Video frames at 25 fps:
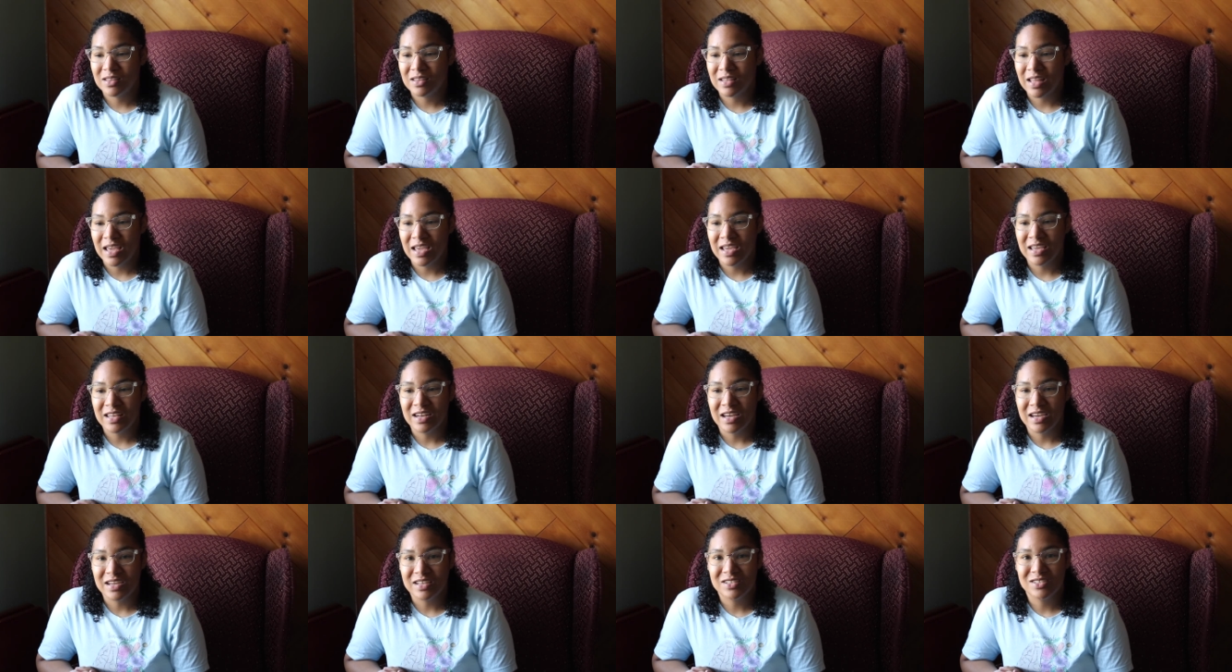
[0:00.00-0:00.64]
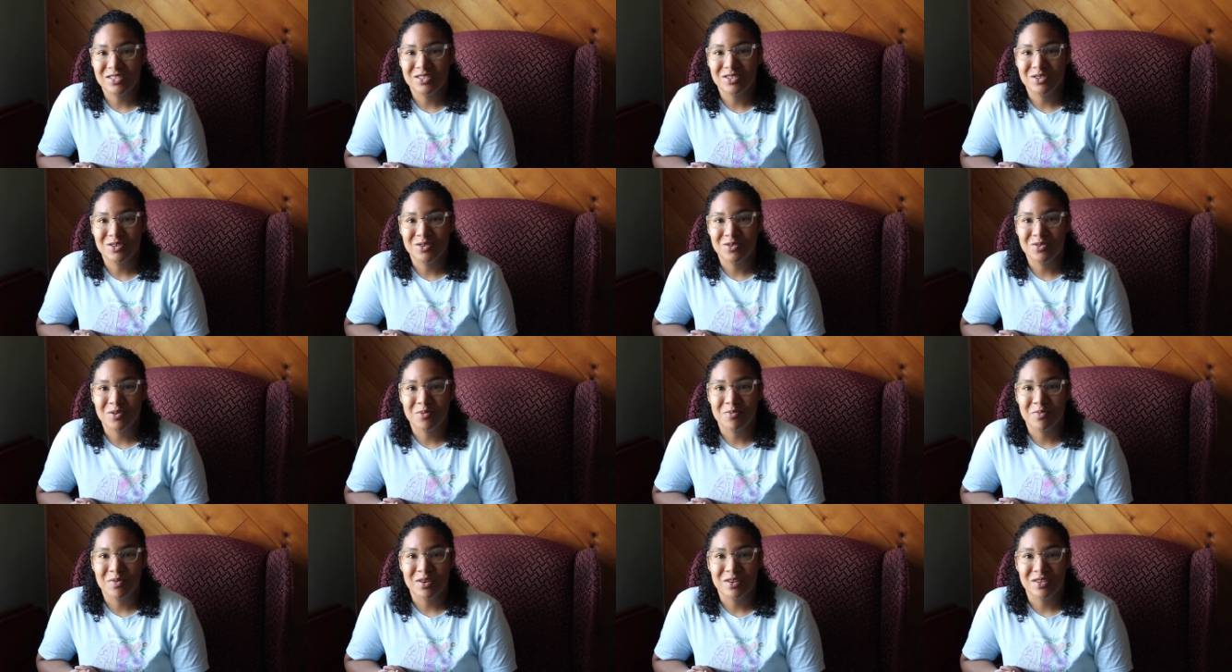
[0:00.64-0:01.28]
laying next to the
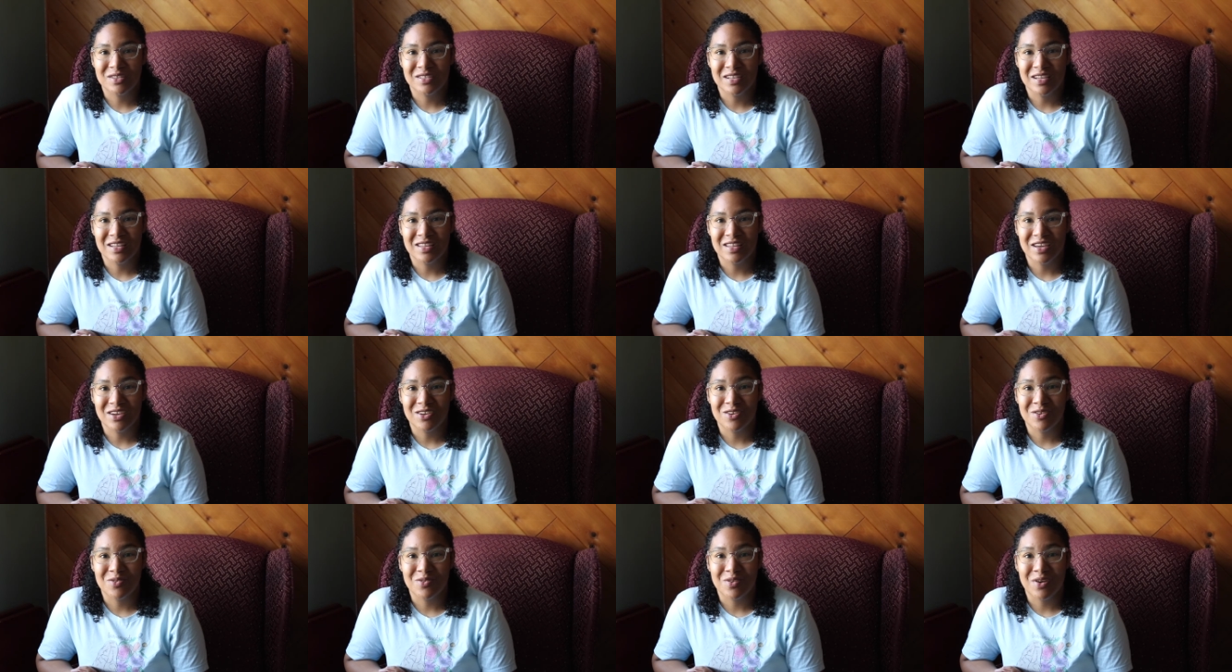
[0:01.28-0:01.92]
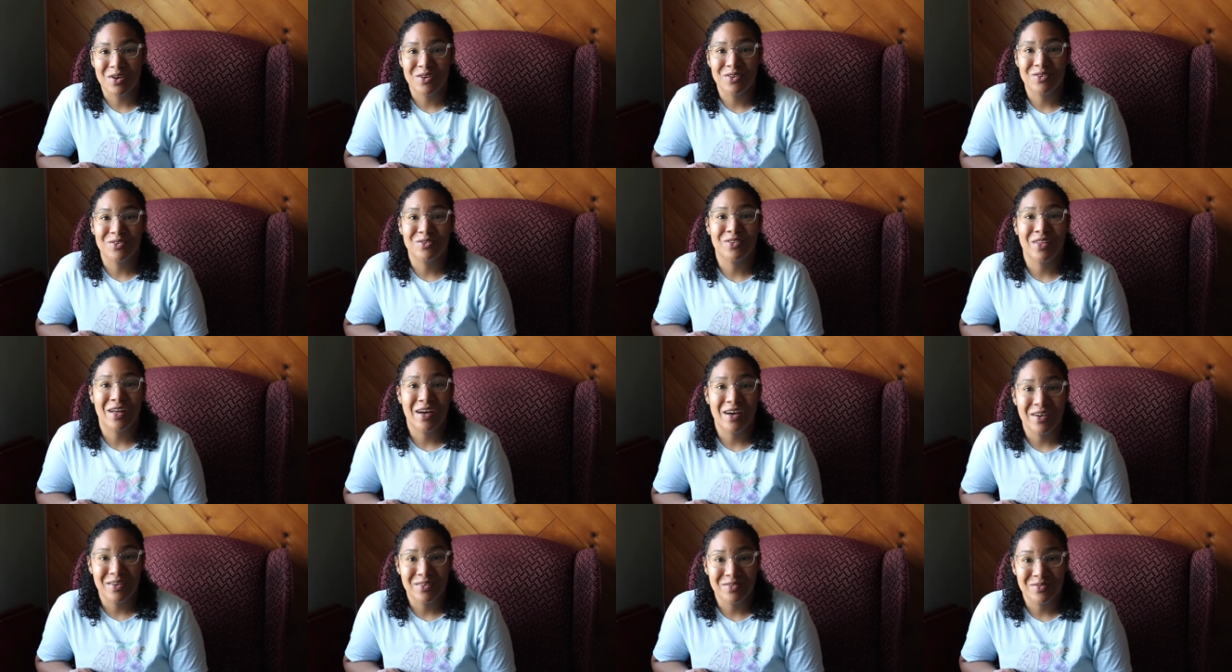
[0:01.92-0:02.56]
person that you thought you
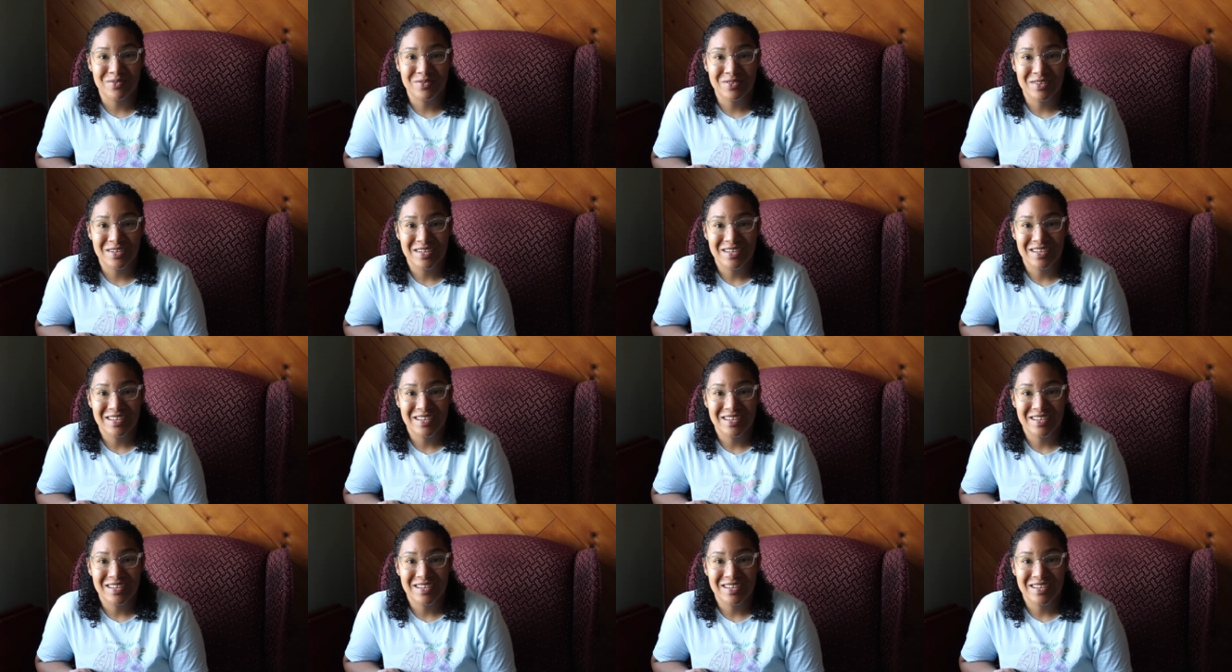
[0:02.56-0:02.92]
loved